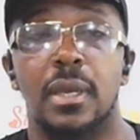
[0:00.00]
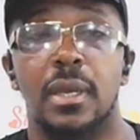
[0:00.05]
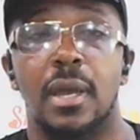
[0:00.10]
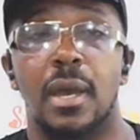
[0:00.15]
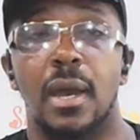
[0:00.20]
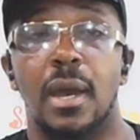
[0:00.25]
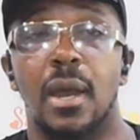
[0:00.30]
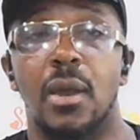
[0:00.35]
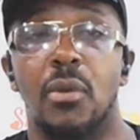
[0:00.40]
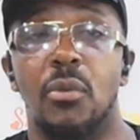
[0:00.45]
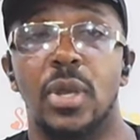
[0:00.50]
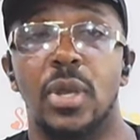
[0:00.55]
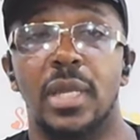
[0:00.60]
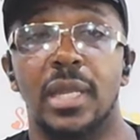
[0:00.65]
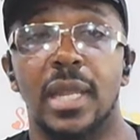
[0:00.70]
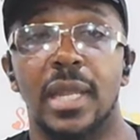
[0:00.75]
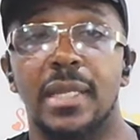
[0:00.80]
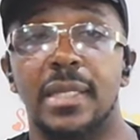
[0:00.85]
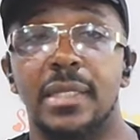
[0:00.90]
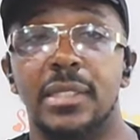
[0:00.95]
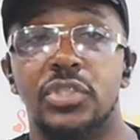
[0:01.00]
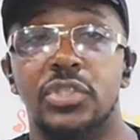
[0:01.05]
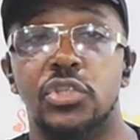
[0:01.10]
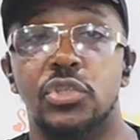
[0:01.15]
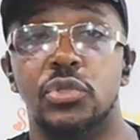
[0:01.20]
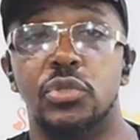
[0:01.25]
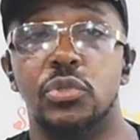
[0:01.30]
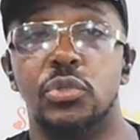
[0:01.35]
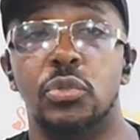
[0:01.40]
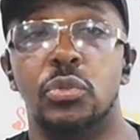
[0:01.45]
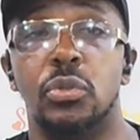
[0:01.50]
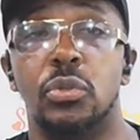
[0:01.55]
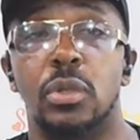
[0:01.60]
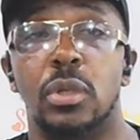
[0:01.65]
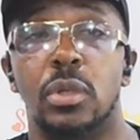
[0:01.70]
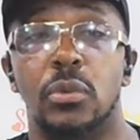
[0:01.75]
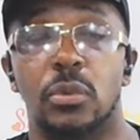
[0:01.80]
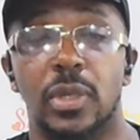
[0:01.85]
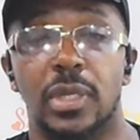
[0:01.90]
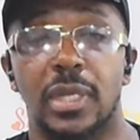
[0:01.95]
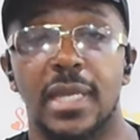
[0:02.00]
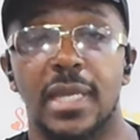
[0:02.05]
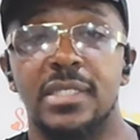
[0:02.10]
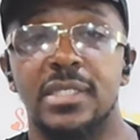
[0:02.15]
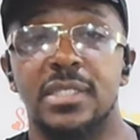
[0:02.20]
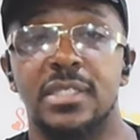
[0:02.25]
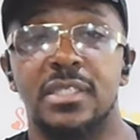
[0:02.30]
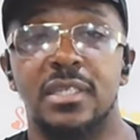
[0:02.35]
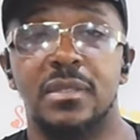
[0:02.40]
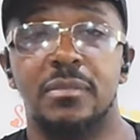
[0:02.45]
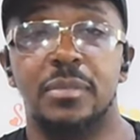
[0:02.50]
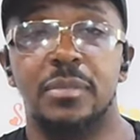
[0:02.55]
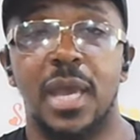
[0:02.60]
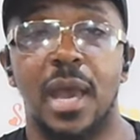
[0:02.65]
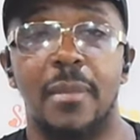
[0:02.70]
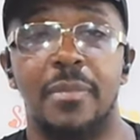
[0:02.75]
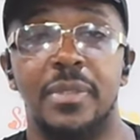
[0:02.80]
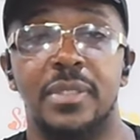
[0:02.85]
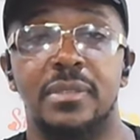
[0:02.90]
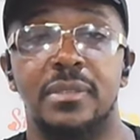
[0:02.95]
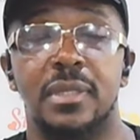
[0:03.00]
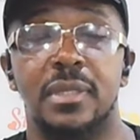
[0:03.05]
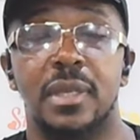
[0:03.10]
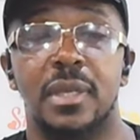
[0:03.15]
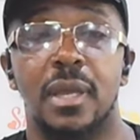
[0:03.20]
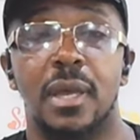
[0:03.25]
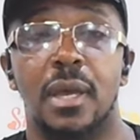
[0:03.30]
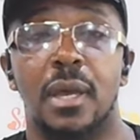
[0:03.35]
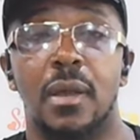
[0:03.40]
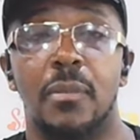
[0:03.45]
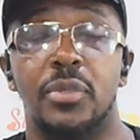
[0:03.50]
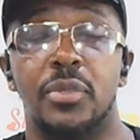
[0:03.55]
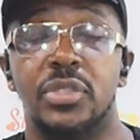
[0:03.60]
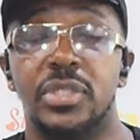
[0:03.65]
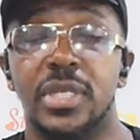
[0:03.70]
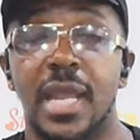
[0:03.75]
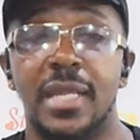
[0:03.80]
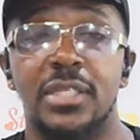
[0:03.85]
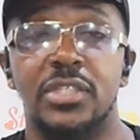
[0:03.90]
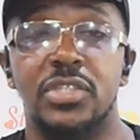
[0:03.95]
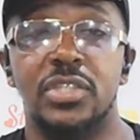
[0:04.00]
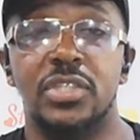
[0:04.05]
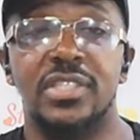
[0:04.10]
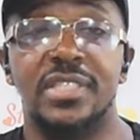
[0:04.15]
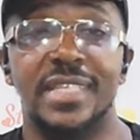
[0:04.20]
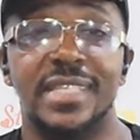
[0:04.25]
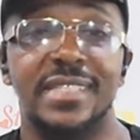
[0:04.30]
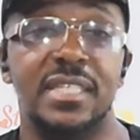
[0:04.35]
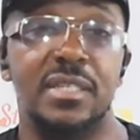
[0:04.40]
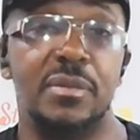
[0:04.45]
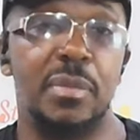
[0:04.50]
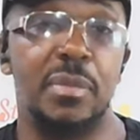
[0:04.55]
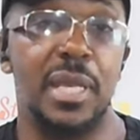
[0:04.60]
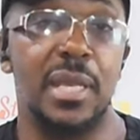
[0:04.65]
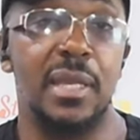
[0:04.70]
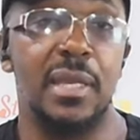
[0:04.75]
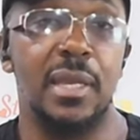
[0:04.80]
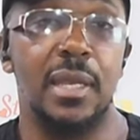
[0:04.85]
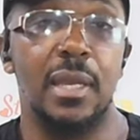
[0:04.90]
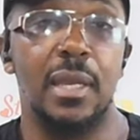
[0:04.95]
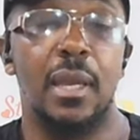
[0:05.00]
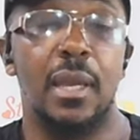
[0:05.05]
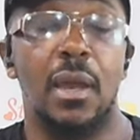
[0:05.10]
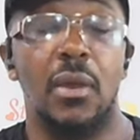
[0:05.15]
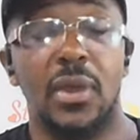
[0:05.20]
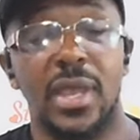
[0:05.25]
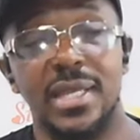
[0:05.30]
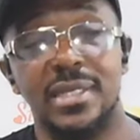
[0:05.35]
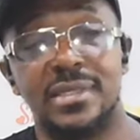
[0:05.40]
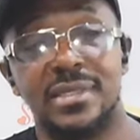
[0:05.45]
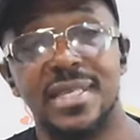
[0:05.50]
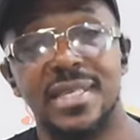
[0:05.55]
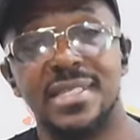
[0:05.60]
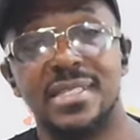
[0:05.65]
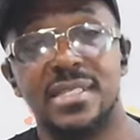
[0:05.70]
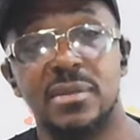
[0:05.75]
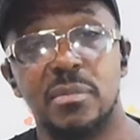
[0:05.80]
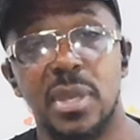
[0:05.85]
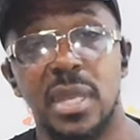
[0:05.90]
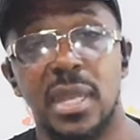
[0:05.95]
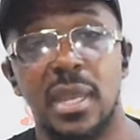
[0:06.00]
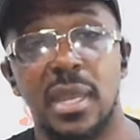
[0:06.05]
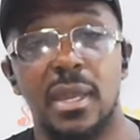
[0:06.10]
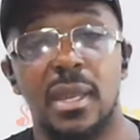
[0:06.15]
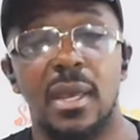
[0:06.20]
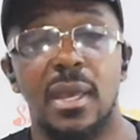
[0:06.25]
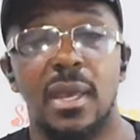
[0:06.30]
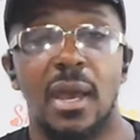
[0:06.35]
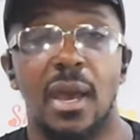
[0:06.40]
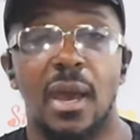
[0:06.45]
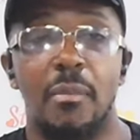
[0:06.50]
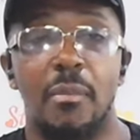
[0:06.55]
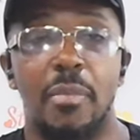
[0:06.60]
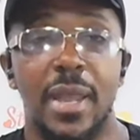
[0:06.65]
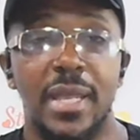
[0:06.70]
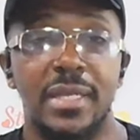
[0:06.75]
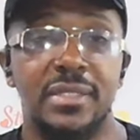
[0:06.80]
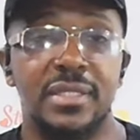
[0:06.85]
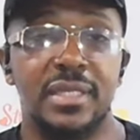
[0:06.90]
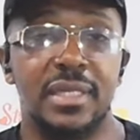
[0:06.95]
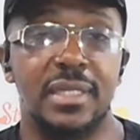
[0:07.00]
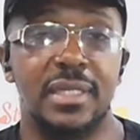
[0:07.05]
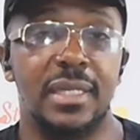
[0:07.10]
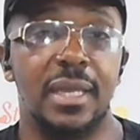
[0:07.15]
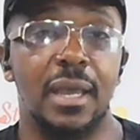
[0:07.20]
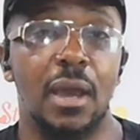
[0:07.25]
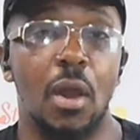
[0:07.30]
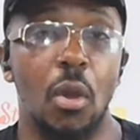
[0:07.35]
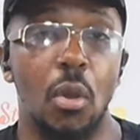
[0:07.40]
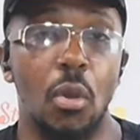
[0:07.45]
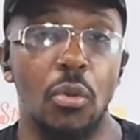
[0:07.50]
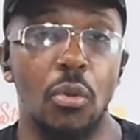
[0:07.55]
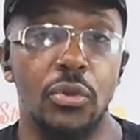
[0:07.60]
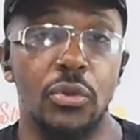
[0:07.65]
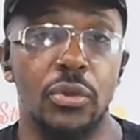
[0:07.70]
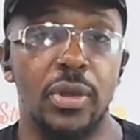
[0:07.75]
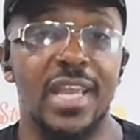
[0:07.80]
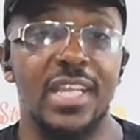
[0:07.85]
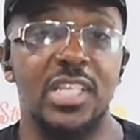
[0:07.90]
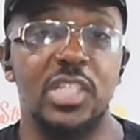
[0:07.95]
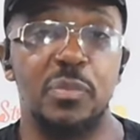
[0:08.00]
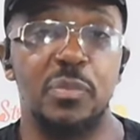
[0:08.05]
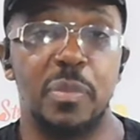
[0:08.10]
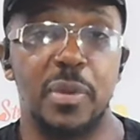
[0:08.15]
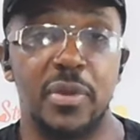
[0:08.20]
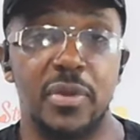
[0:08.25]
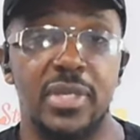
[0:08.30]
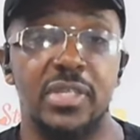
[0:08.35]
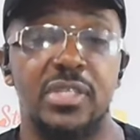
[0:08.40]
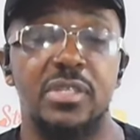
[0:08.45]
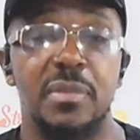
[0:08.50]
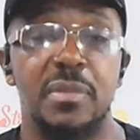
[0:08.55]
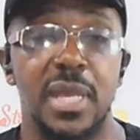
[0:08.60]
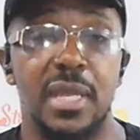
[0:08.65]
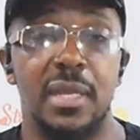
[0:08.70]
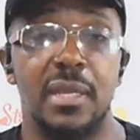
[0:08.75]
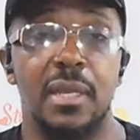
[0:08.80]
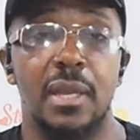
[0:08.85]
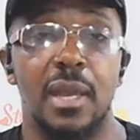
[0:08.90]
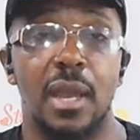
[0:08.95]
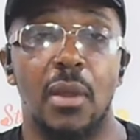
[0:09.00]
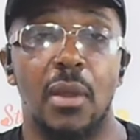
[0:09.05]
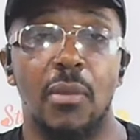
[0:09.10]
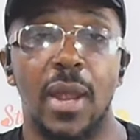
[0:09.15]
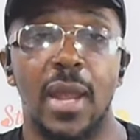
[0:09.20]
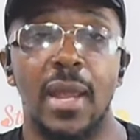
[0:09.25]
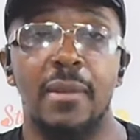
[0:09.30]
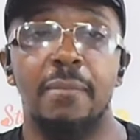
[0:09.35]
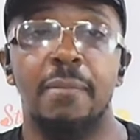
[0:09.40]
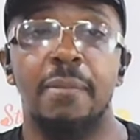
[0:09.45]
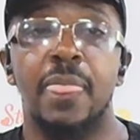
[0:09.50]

uh, relating to relationship topics uh, pertaining to seasoned men. Okay, seasoned men are basically older, experienced men. All right?